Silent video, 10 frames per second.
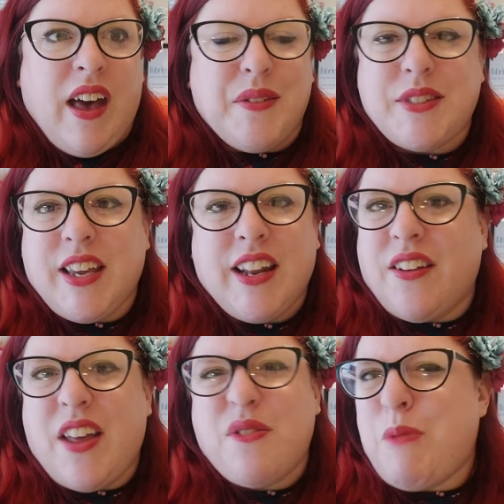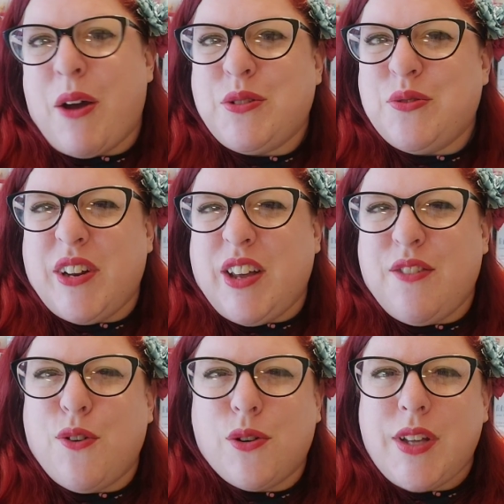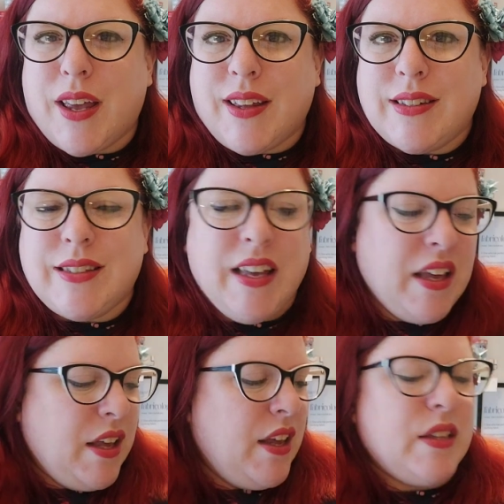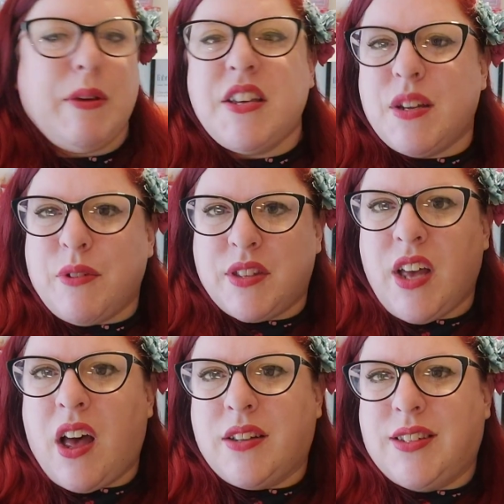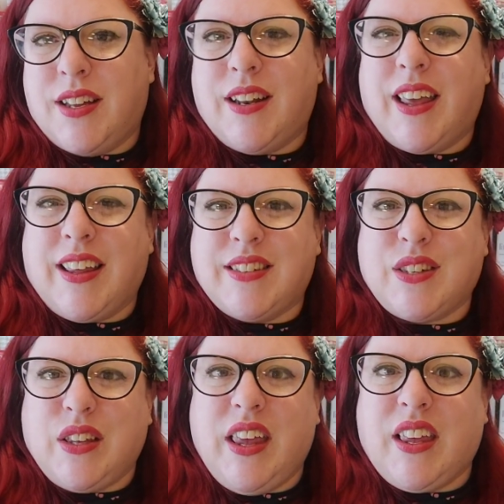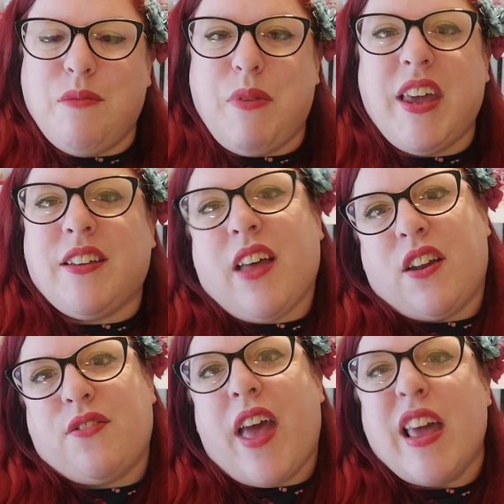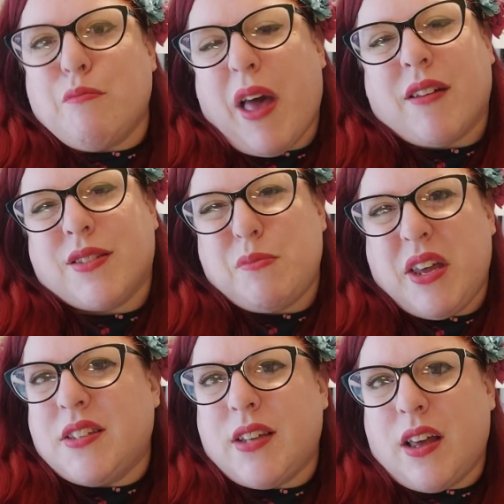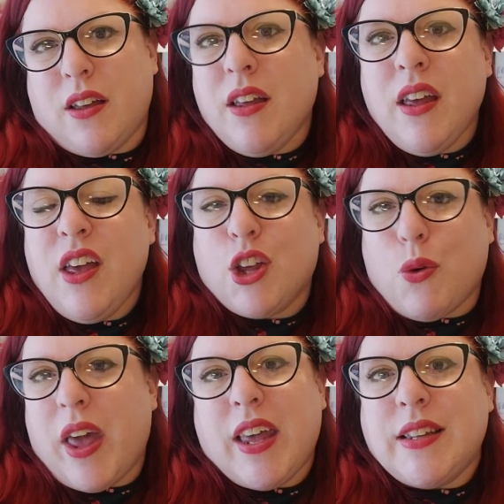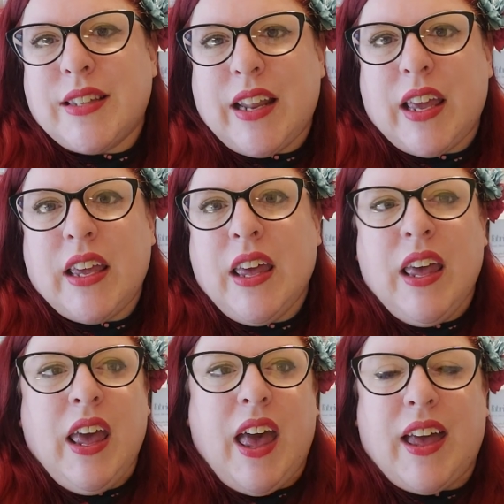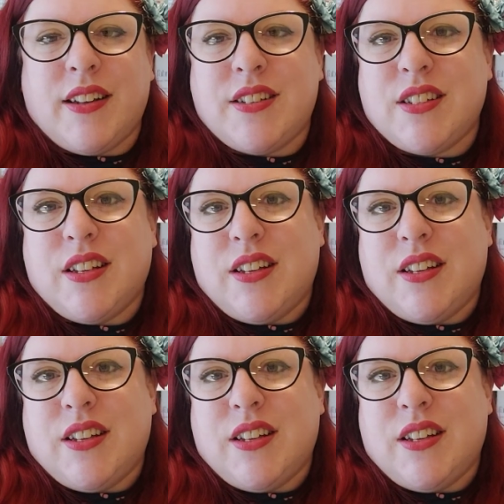I was thinking I'll never be able to really afford it, because especially with tartan, like it's, it can be kind of £8 a meter quite easily, and